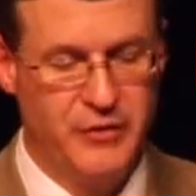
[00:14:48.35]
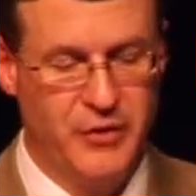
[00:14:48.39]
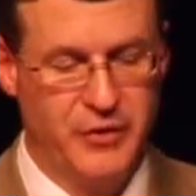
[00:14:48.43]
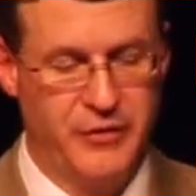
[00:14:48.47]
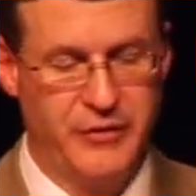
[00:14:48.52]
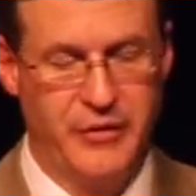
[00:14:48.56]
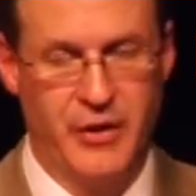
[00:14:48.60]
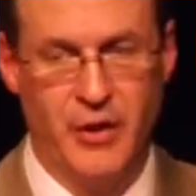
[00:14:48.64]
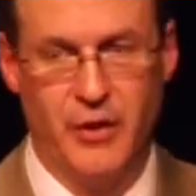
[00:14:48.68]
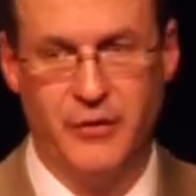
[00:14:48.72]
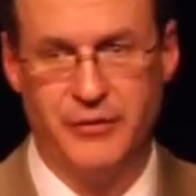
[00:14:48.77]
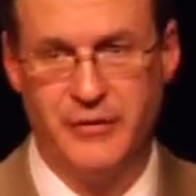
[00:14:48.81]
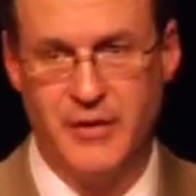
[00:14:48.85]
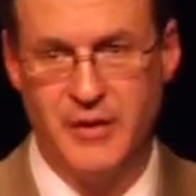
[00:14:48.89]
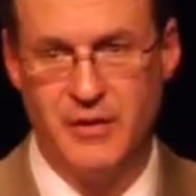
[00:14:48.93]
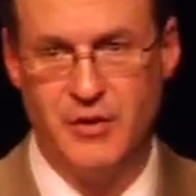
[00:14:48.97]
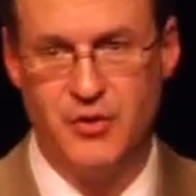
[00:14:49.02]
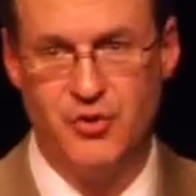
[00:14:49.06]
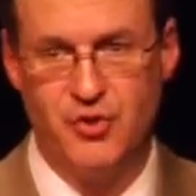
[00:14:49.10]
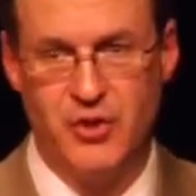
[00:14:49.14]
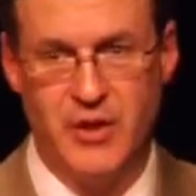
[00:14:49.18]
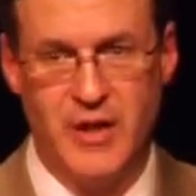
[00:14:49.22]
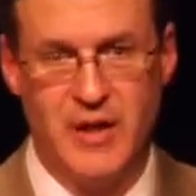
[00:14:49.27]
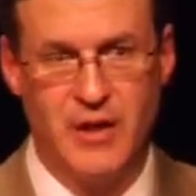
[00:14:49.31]
ourselves that the
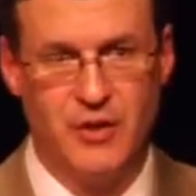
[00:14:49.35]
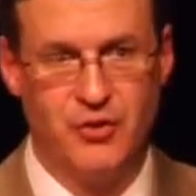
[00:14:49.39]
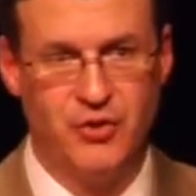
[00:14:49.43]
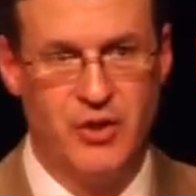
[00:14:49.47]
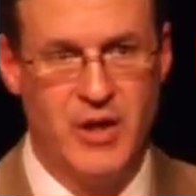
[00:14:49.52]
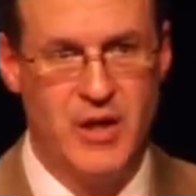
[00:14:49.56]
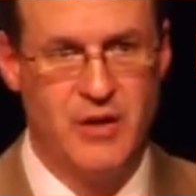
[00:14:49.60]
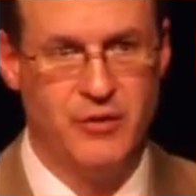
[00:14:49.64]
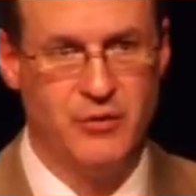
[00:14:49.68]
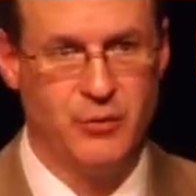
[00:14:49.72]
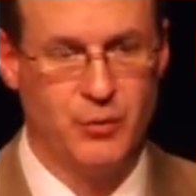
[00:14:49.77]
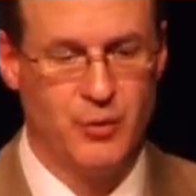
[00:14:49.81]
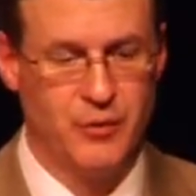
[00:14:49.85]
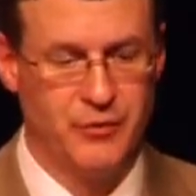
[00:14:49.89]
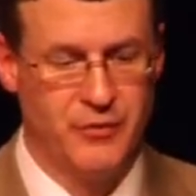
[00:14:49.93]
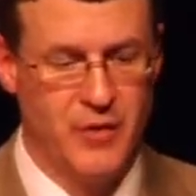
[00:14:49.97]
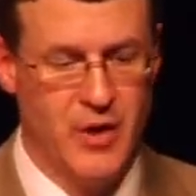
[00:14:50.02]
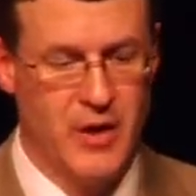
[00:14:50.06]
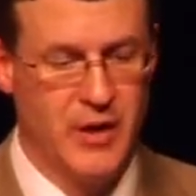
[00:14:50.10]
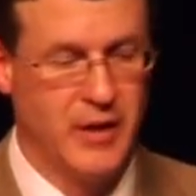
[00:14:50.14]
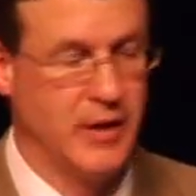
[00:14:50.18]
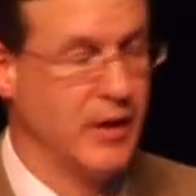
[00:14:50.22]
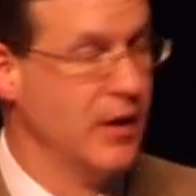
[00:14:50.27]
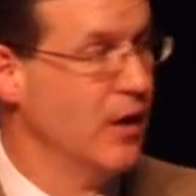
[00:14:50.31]
genetic changes we're
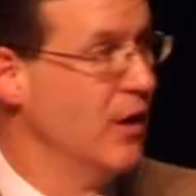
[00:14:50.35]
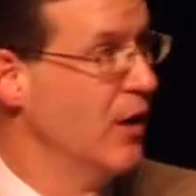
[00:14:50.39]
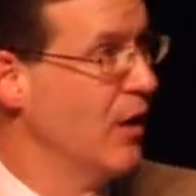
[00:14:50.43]
finding